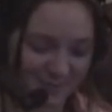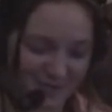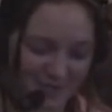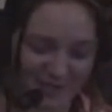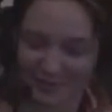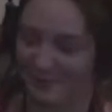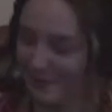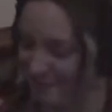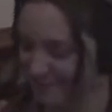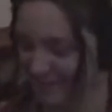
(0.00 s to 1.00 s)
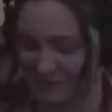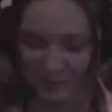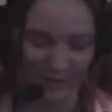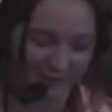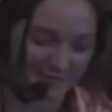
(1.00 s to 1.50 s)
Which I
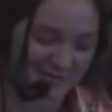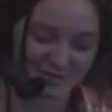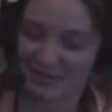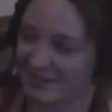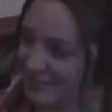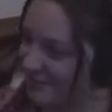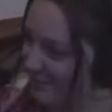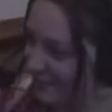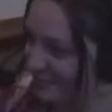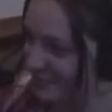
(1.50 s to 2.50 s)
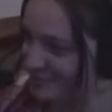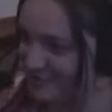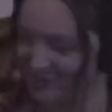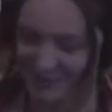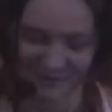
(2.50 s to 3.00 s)
should probably share the itinerary with you
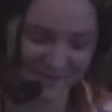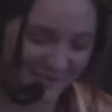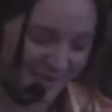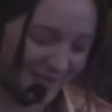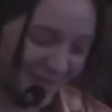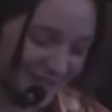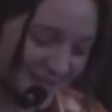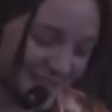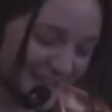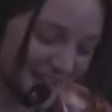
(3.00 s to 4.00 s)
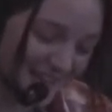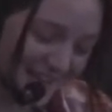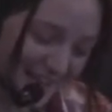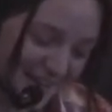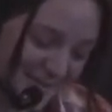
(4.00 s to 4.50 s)
so you know what's going on.
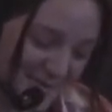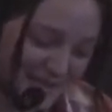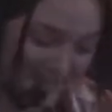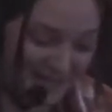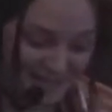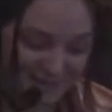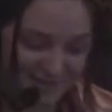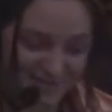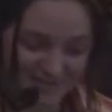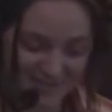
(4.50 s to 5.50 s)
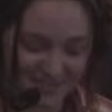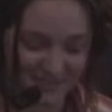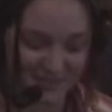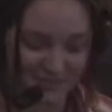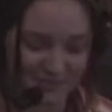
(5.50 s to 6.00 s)
And then Katie Christensen,
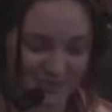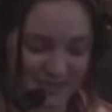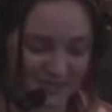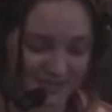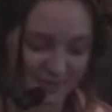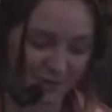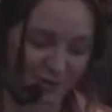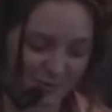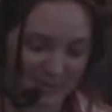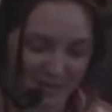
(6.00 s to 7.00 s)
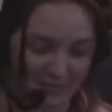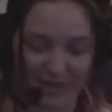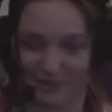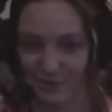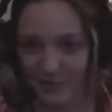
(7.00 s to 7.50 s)
who is, along with Megan
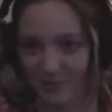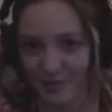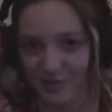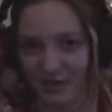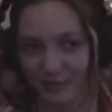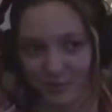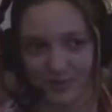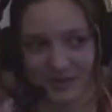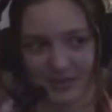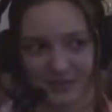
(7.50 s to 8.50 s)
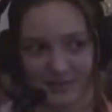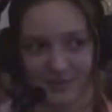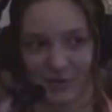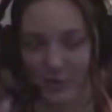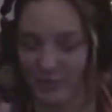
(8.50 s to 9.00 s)
Matthews, one of our travel coordinators,
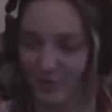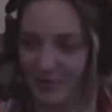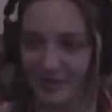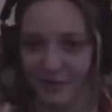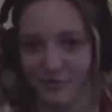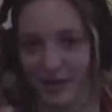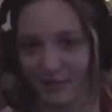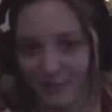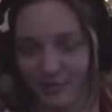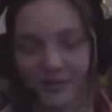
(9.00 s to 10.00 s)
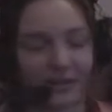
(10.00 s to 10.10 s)
so helps coordinate our travel.